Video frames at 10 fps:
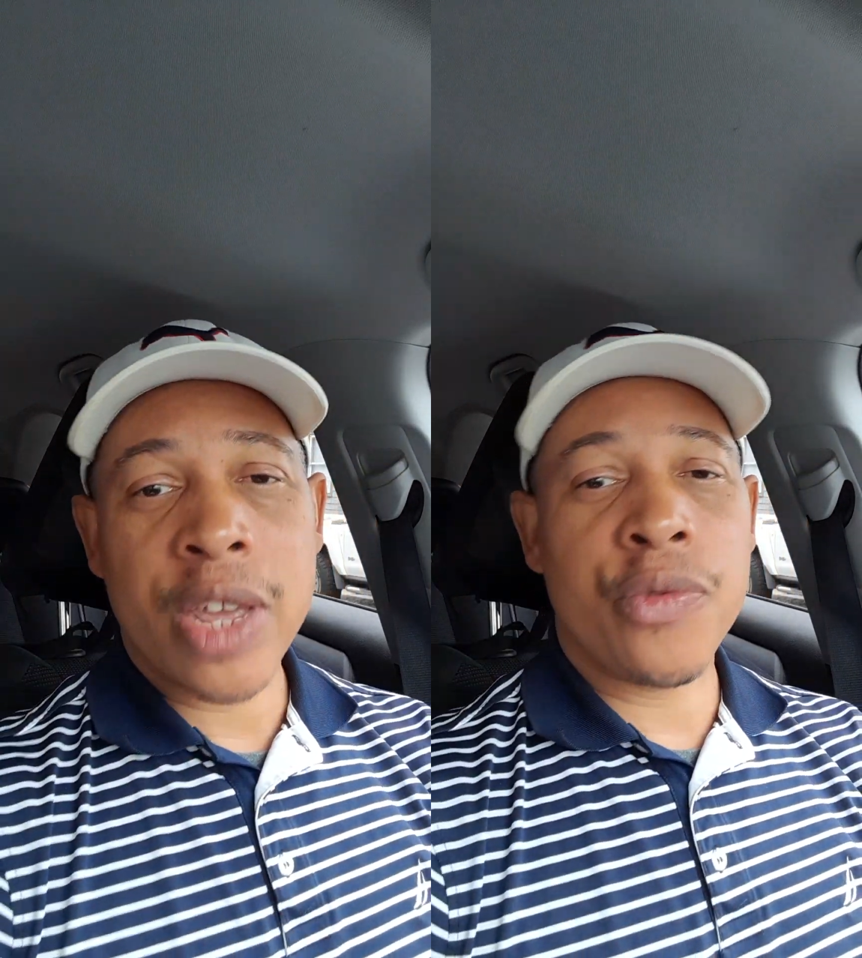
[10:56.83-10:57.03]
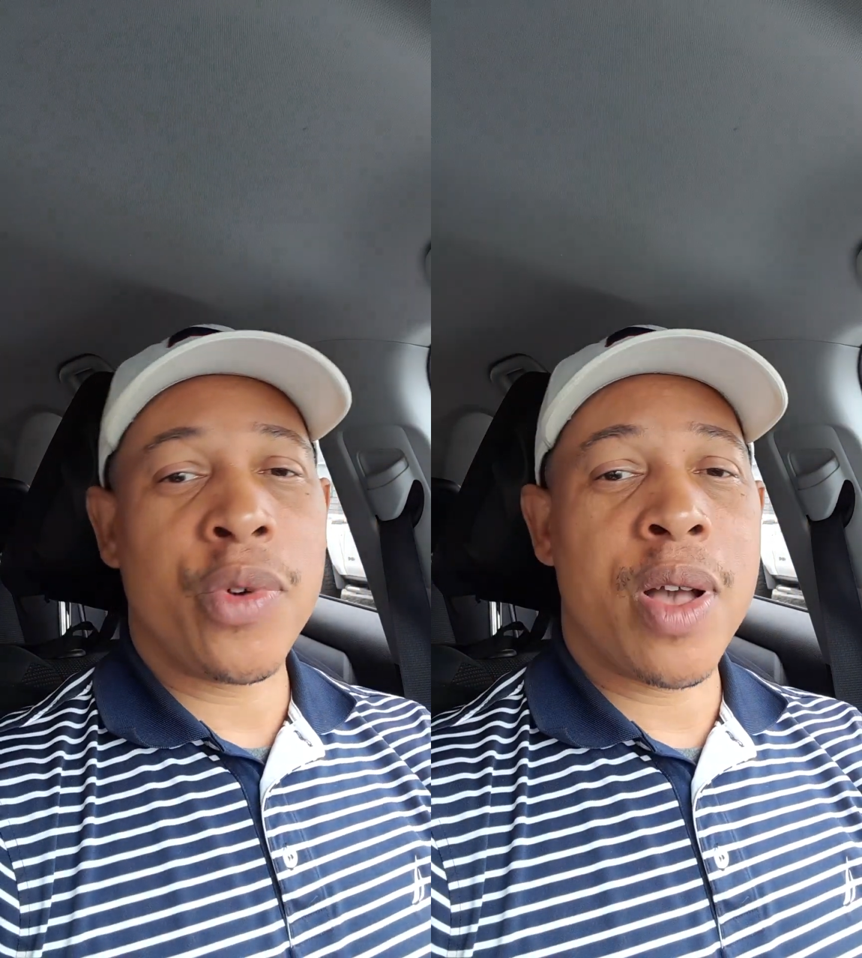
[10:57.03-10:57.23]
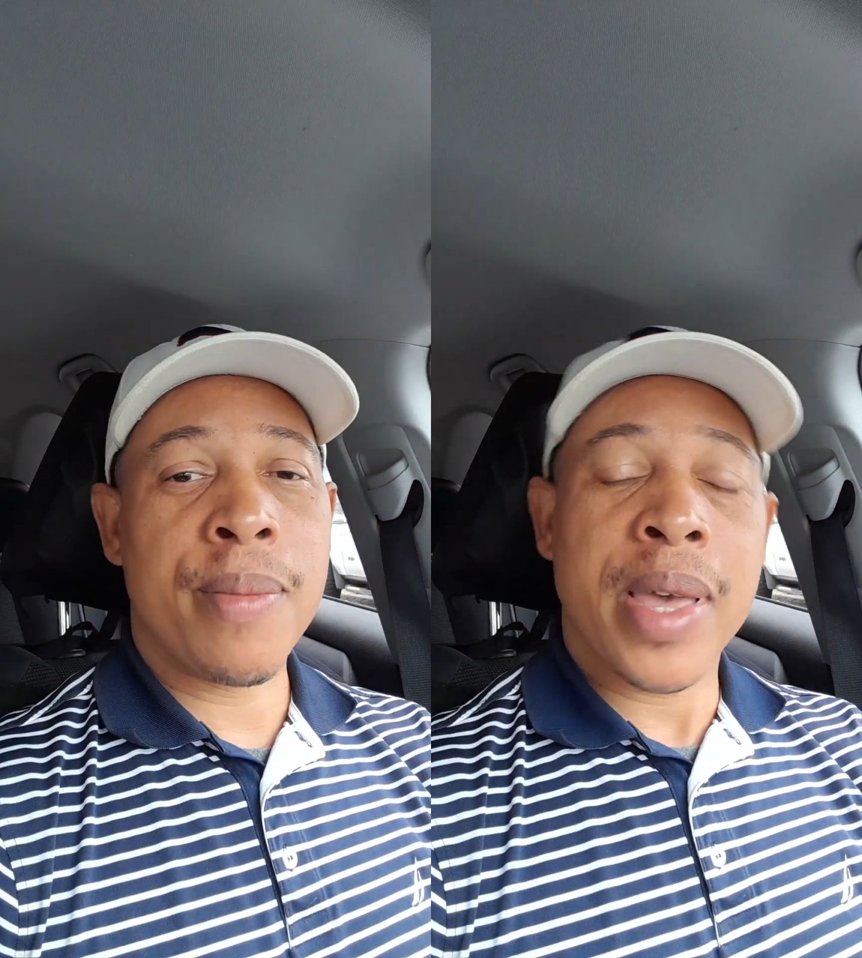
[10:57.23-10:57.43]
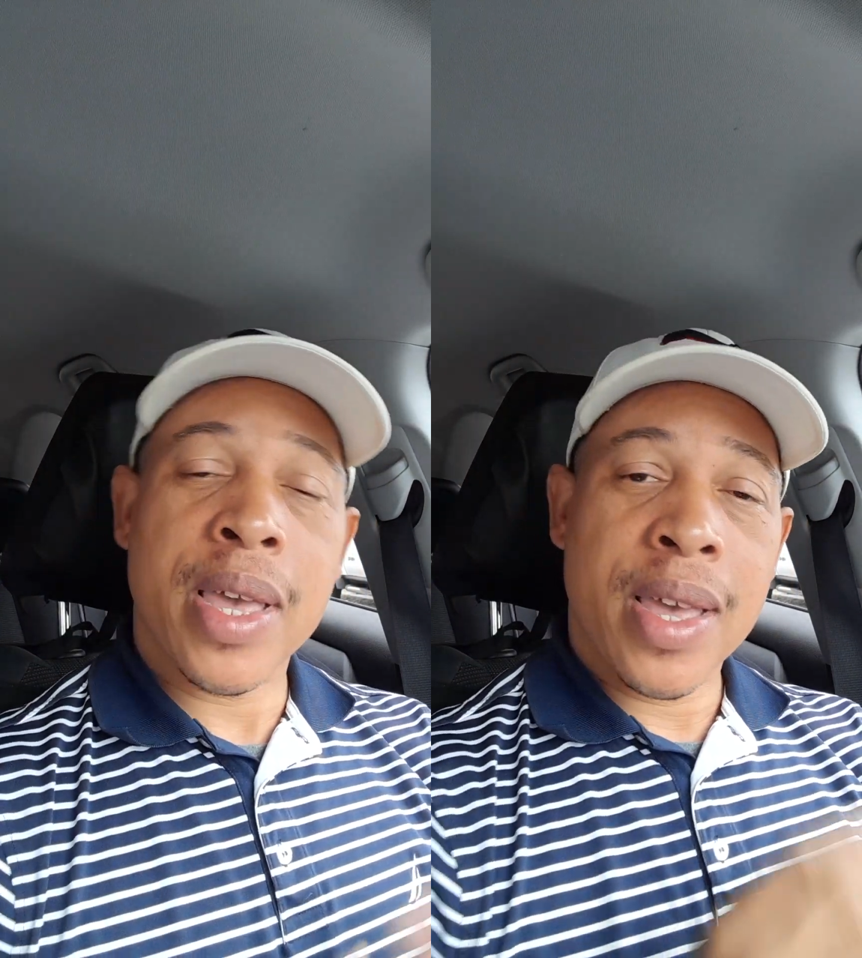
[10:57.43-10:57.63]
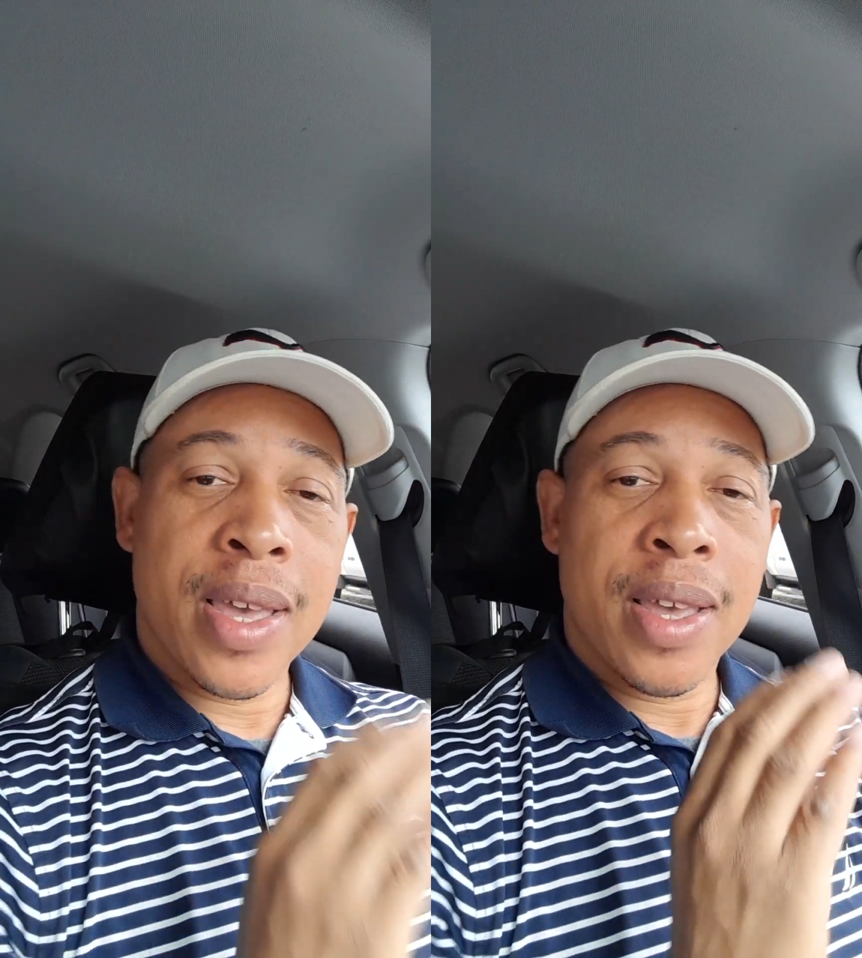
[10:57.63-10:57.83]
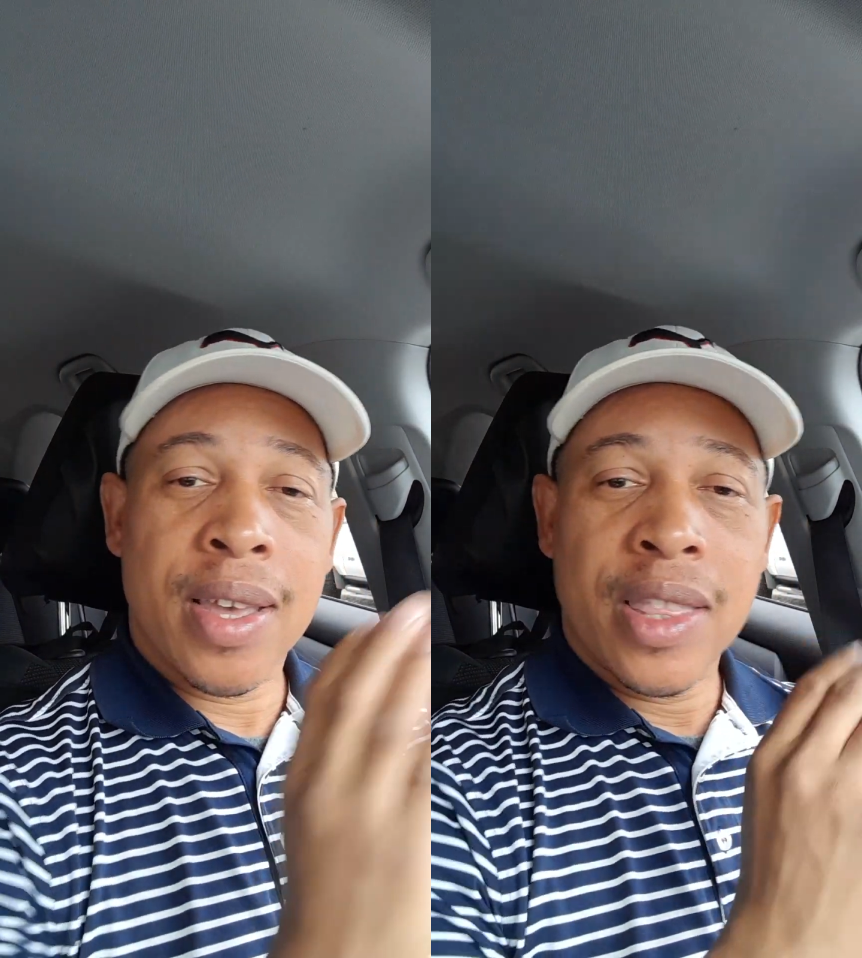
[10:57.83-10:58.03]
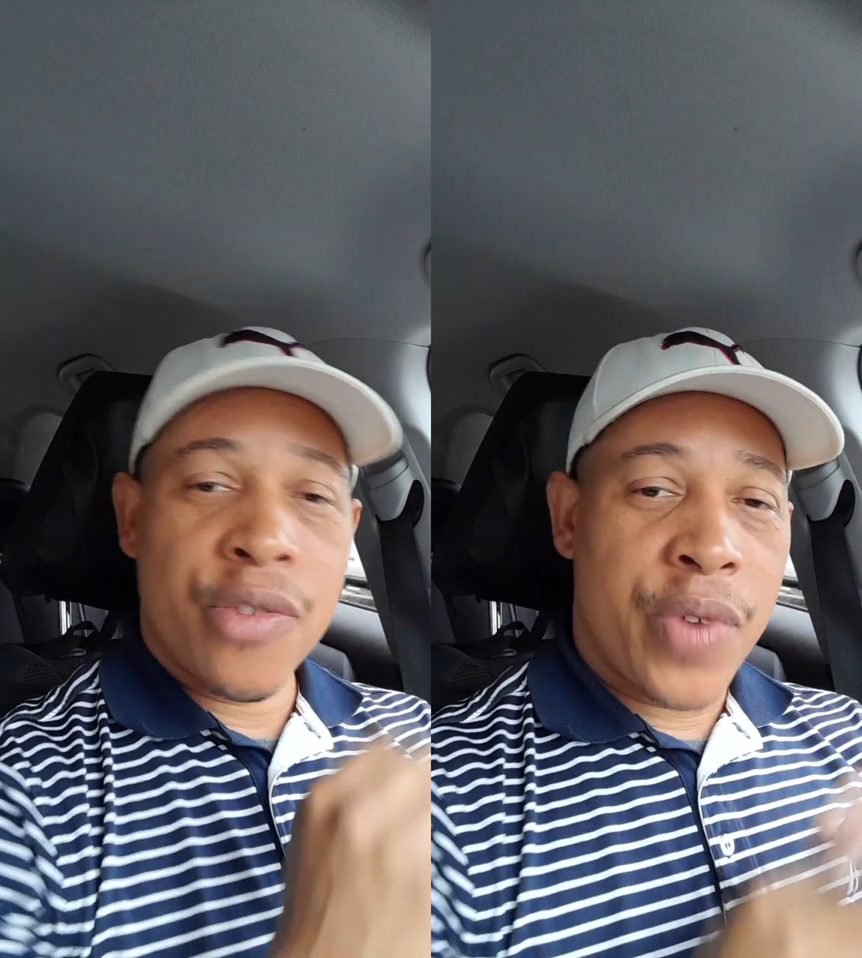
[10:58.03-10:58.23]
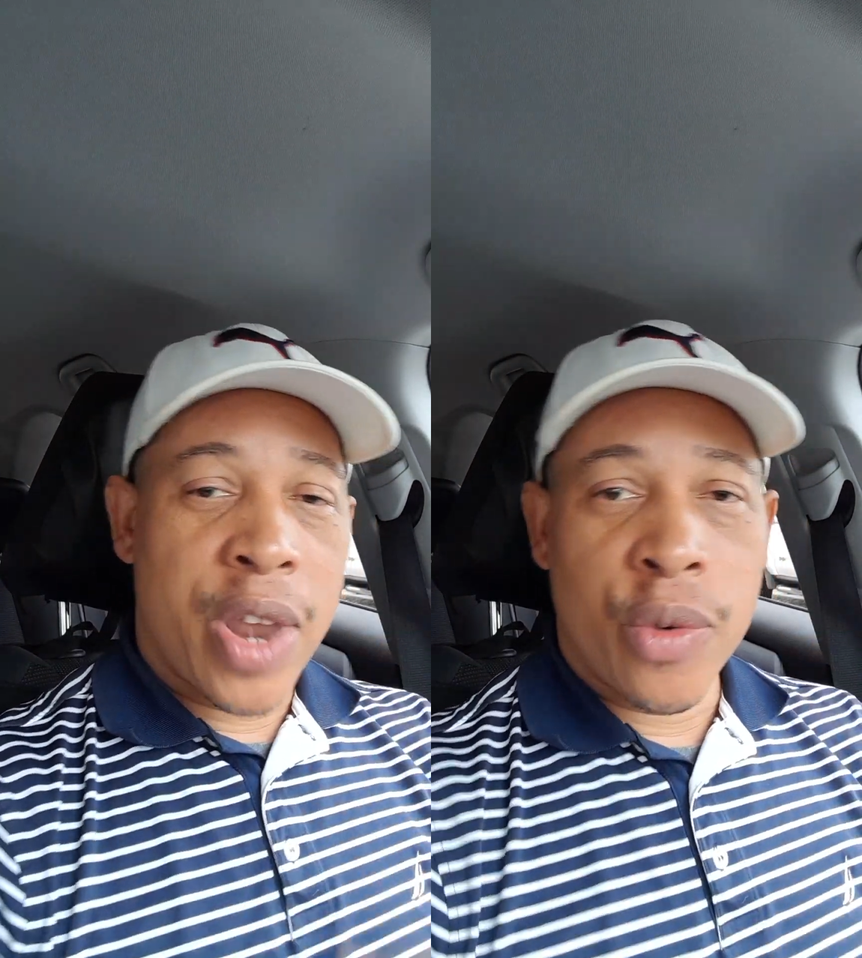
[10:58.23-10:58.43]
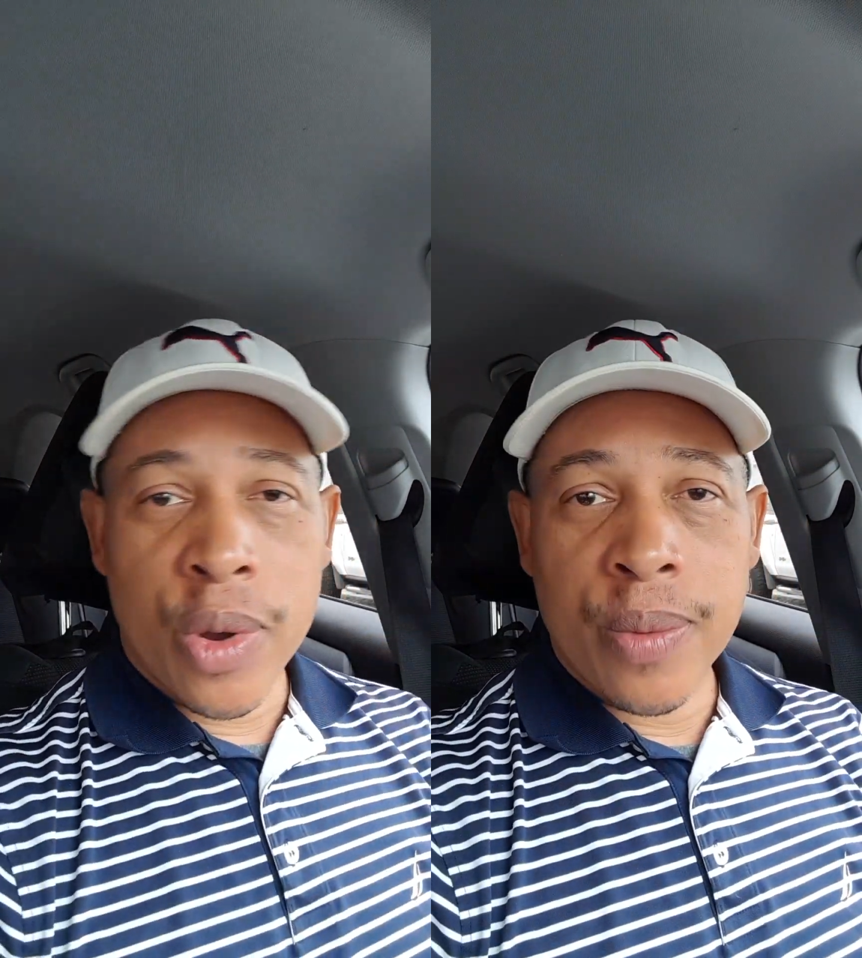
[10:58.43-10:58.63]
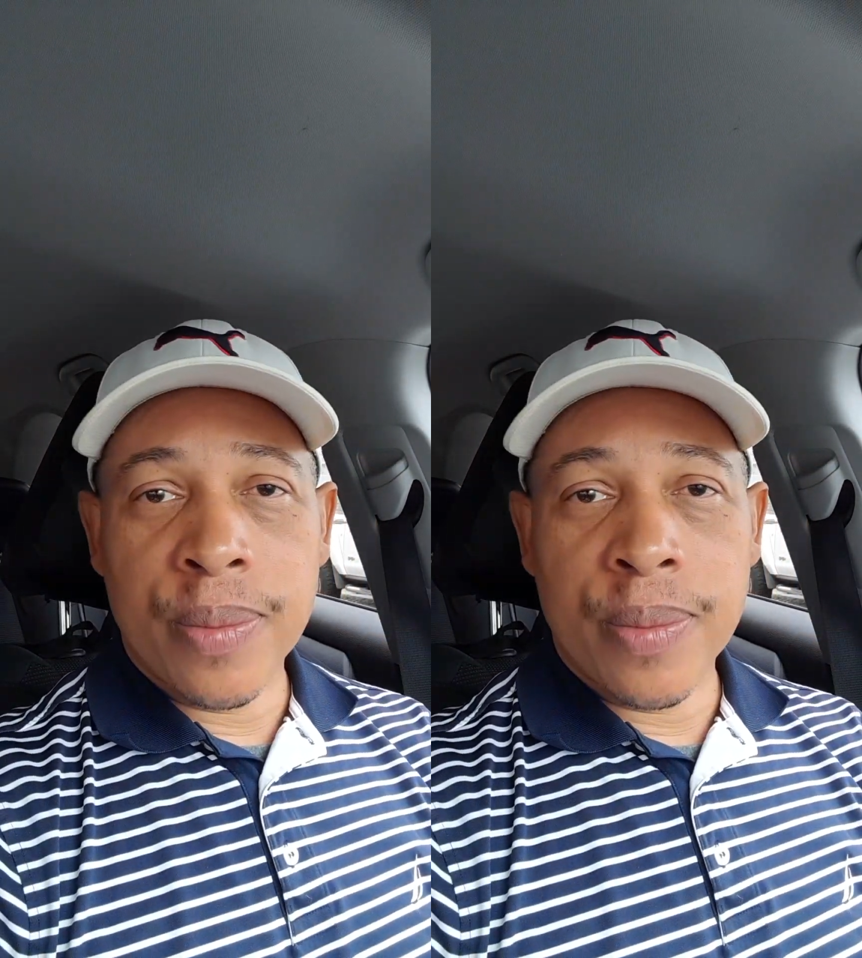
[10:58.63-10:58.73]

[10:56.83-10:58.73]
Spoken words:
from the federal